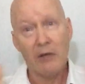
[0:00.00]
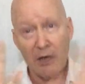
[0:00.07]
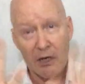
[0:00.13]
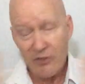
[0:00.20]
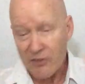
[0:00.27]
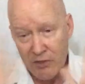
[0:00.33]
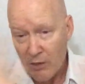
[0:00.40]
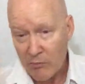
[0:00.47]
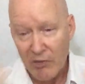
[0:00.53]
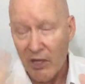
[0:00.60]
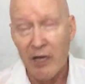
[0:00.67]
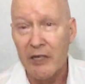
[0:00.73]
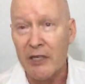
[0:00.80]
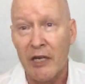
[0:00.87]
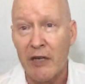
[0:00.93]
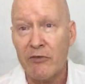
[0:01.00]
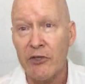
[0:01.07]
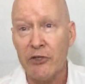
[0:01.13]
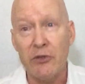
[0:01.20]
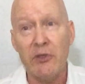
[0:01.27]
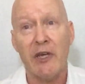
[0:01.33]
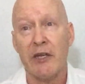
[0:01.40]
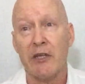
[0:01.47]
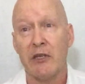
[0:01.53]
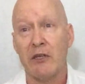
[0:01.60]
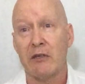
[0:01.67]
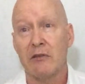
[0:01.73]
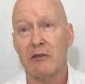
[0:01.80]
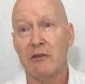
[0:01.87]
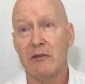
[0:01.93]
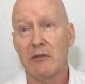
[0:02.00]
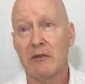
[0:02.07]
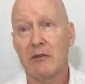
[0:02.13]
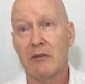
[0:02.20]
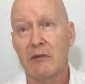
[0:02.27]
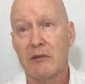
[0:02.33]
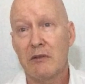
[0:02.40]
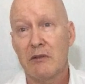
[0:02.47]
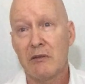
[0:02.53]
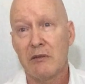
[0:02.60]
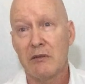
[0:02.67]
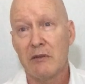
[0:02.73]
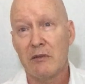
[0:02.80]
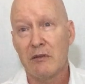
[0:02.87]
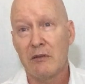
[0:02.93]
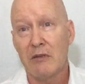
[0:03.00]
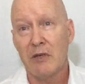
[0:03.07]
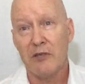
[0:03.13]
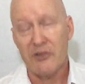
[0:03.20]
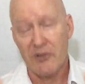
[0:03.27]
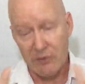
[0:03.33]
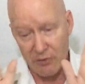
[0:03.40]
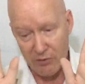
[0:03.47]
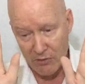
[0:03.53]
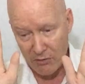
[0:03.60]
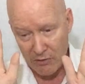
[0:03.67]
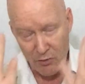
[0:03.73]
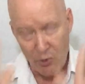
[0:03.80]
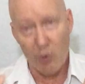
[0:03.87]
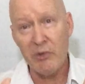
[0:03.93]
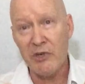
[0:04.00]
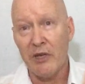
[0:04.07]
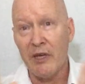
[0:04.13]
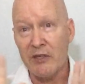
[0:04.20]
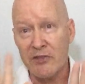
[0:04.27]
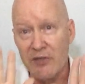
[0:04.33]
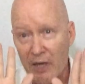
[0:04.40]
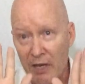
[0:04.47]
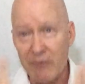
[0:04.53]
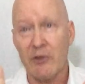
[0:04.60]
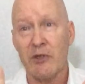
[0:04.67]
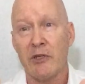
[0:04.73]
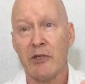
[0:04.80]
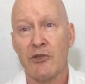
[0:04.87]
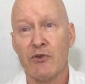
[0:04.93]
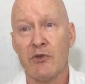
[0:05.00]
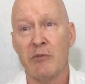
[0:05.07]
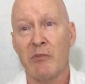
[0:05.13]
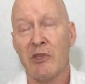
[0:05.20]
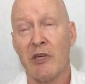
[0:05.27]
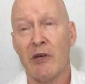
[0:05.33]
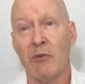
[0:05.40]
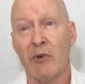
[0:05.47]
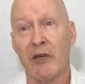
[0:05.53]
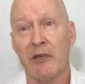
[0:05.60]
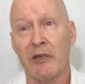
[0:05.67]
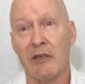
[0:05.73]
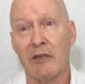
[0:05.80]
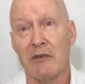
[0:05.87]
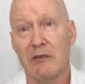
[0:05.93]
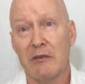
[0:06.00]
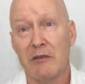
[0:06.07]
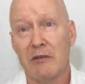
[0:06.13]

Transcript: I says, I'm not going to ever do that again. I says, nobody is ever going to treat me that way again.